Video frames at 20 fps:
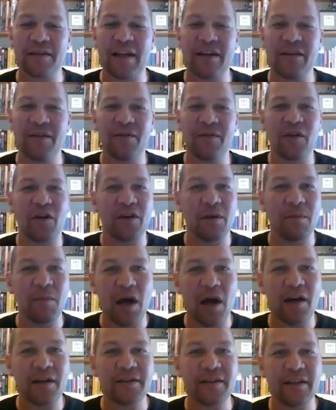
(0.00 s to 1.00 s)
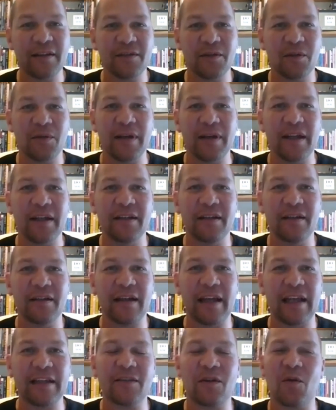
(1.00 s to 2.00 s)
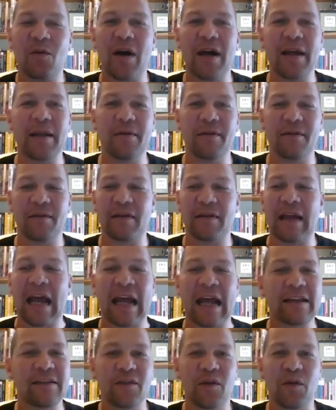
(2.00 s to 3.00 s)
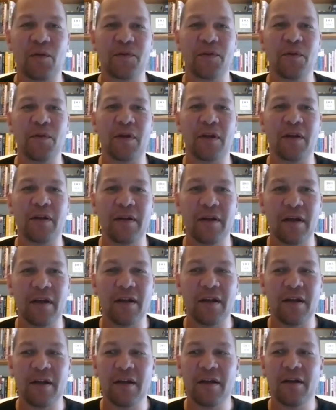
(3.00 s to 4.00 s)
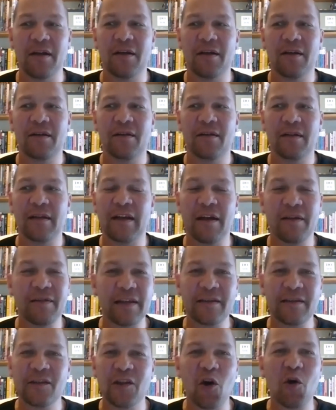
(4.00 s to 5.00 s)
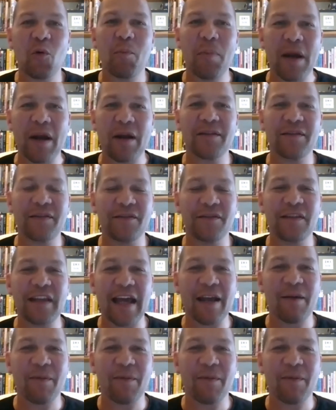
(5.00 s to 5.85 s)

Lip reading: and you've got your marketing sorted, it's quite hands off. You can there's long periods of the day